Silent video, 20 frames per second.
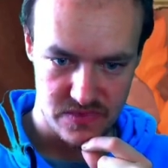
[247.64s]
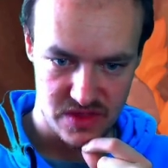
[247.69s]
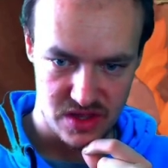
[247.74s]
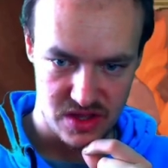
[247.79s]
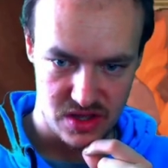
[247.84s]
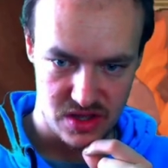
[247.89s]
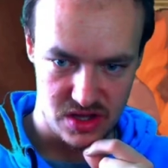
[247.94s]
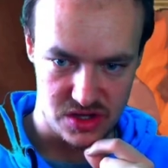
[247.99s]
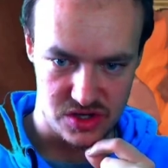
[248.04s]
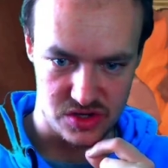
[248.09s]

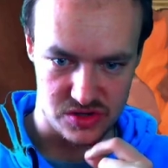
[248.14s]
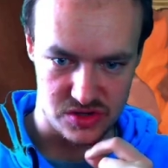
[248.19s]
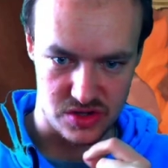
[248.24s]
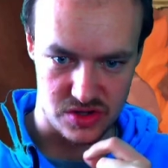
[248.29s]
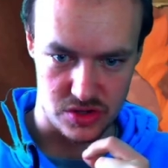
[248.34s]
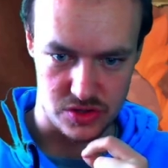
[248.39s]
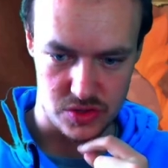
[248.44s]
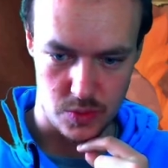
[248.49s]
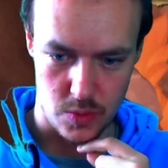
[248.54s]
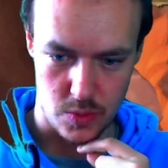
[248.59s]
This just goes
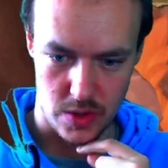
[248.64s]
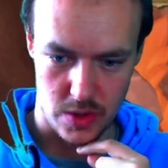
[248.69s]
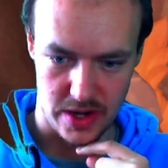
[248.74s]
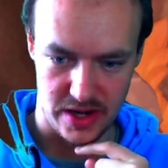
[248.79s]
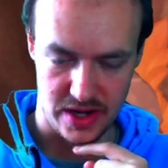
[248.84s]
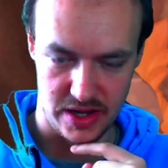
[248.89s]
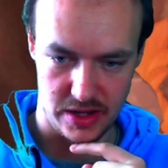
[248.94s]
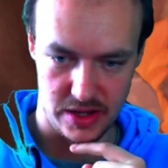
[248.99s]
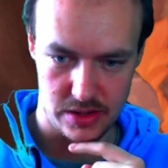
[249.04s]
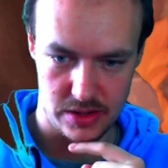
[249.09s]

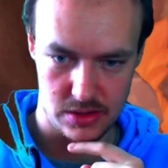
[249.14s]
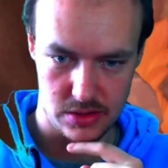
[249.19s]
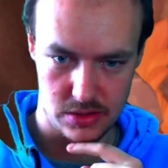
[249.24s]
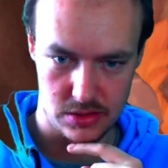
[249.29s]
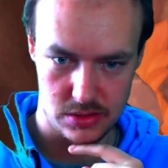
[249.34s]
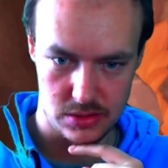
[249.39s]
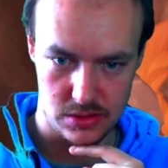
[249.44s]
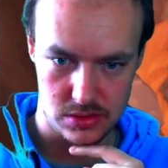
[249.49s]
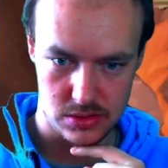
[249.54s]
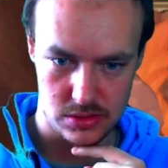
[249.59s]
20.
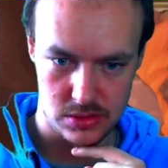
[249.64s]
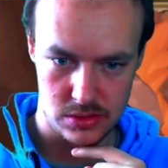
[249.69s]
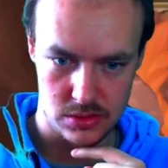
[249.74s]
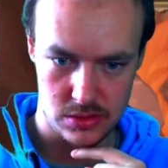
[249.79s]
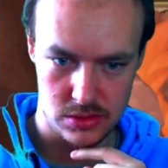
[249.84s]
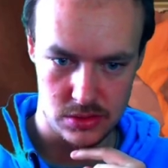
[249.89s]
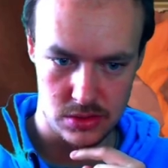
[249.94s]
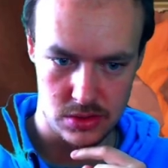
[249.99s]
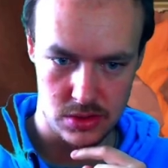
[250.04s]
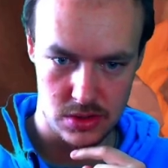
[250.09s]

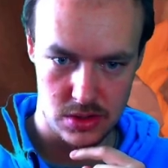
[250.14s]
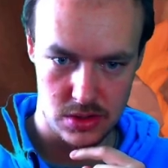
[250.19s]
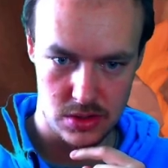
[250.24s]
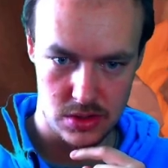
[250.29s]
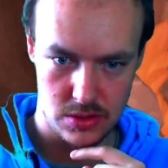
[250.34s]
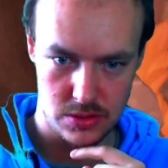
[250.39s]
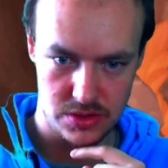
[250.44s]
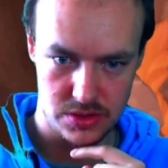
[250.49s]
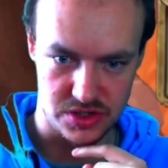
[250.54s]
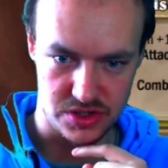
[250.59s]

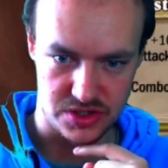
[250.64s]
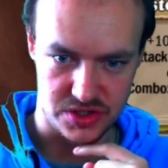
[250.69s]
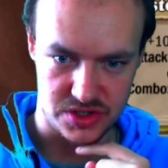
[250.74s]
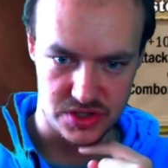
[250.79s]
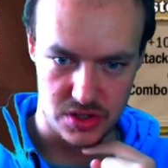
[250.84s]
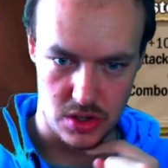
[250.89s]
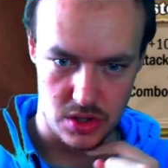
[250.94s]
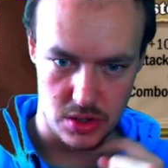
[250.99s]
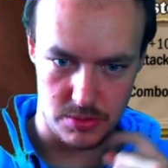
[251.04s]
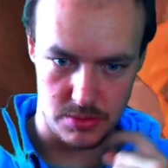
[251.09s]
Just
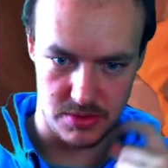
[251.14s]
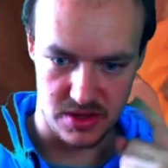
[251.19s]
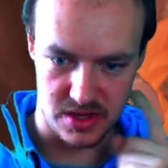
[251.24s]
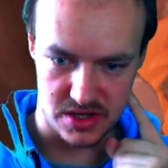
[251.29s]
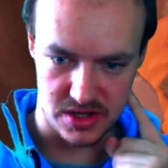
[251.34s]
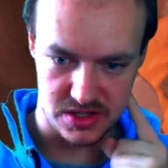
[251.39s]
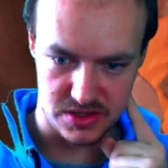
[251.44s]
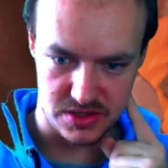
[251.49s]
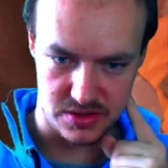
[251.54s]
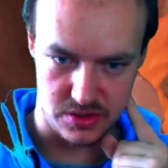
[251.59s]
snipe
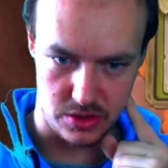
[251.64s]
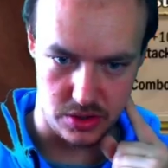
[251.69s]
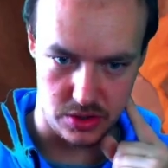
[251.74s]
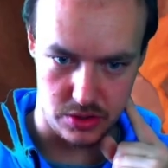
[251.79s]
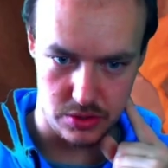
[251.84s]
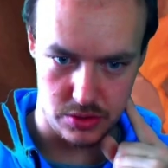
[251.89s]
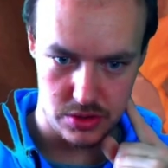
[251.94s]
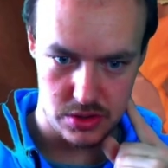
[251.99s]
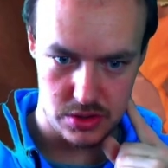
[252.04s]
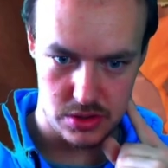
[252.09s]
this
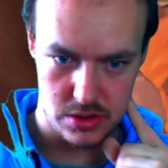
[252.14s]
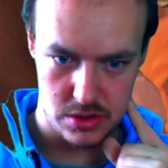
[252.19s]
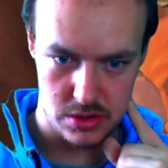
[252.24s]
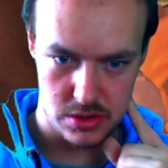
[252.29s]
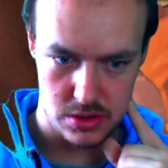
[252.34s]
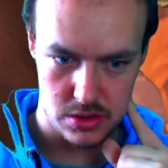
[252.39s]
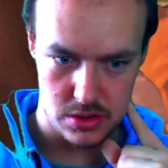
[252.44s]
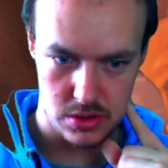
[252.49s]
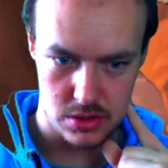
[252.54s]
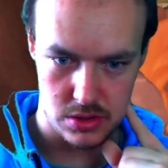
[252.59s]
dude.
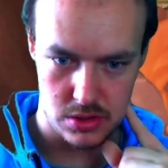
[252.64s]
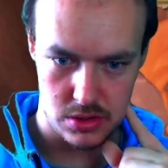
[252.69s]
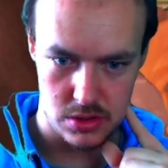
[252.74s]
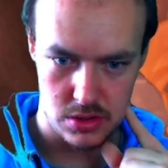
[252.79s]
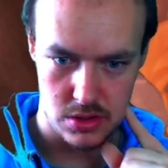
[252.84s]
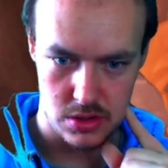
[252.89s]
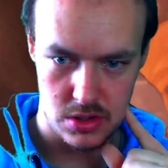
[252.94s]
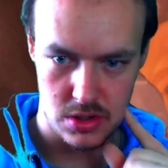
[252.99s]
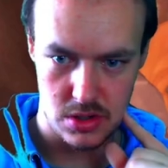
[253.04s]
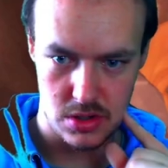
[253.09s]

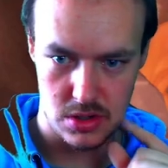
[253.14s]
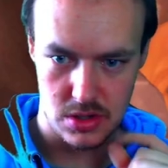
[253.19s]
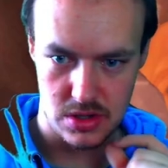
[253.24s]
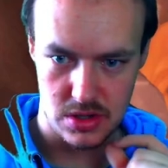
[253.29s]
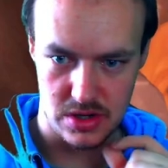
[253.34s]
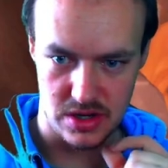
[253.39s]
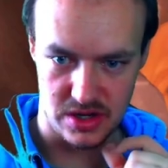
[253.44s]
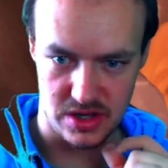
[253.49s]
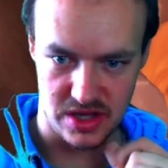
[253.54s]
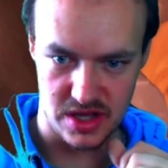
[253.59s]
And
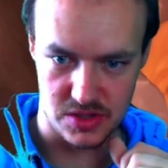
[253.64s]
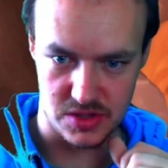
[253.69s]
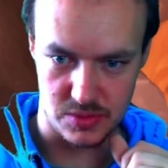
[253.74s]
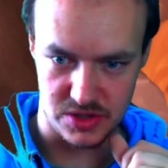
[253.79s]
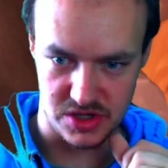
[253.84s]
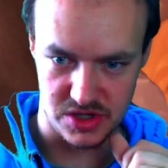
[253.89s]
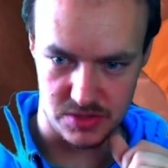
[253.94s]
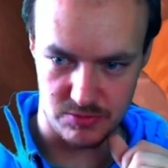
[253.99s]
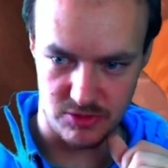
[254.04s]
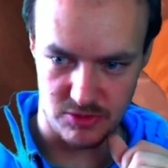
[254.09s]
I guess we
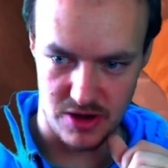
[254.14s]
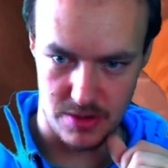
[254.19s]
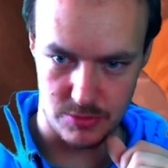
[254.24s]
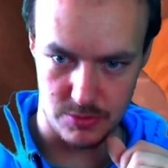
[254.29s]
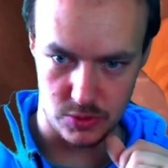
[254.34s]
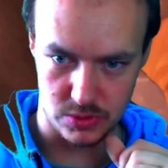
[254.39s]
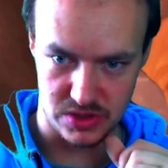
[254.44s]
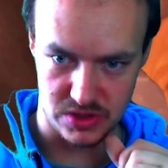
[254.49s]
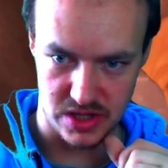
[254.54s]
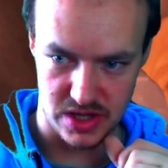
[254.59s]
just
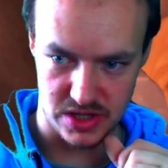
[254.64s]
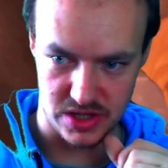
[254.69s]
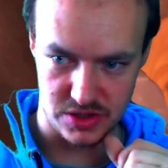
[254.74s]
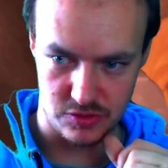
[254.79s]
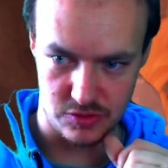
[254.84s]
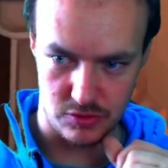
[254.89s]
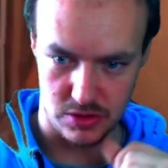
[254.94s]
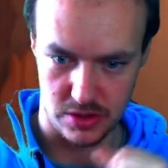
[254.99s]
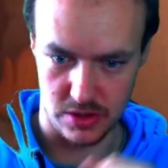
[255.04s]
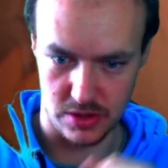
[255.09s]
brambles this,
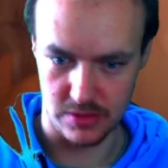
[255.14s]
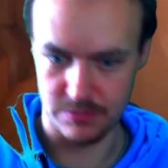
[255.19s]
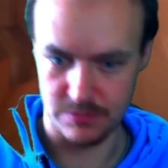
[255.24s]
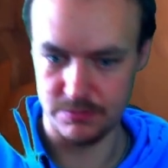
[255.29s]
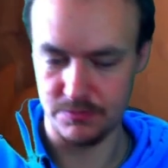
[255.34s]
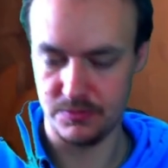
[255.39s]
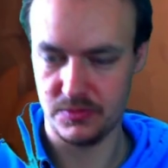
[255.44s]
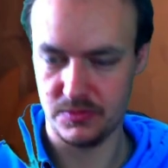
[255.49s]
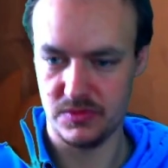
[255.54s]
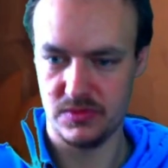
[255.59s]
trying to
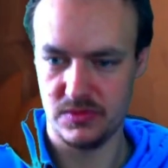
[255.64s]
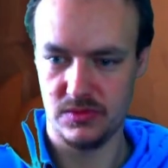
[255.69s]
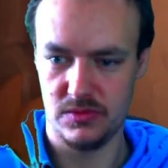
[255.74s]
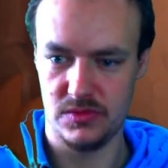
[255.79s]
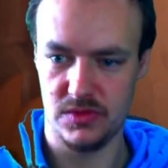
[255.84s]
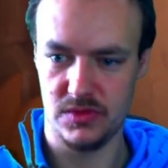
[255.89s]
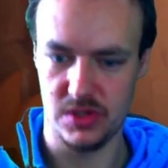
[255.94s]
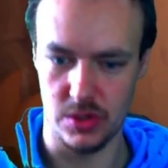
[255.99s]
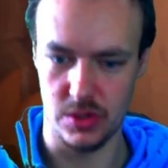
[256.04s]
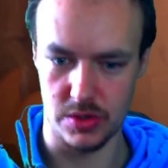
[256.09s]

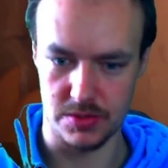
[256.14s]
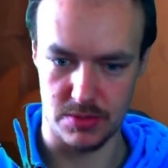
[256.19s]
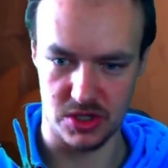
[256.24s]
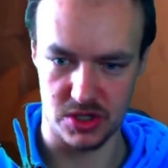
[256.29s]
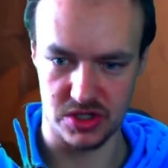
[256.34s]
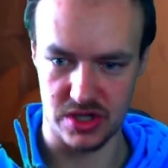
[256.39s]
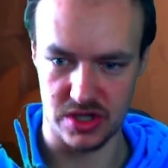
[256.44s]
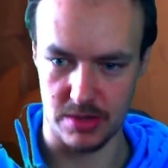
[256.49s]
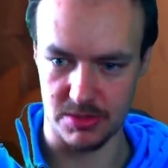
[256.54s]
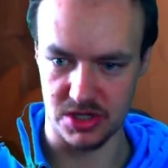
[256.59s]
do as much
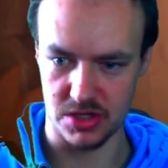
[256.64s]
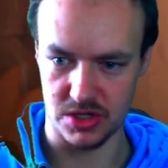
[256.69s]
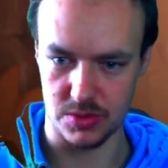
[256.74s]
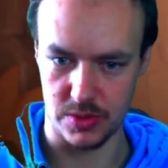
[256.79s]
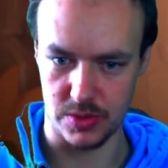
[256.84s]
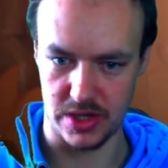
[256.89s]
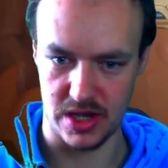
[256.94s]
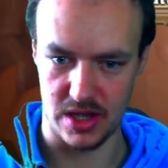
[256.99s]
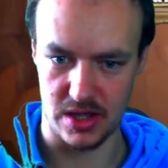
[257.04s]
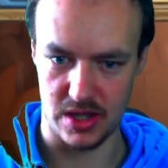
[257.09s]
damage as we
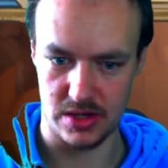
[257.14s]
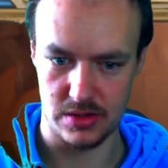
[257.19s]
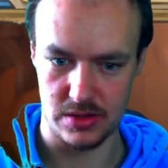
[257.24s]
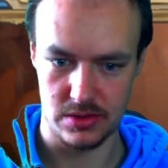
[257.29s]
can.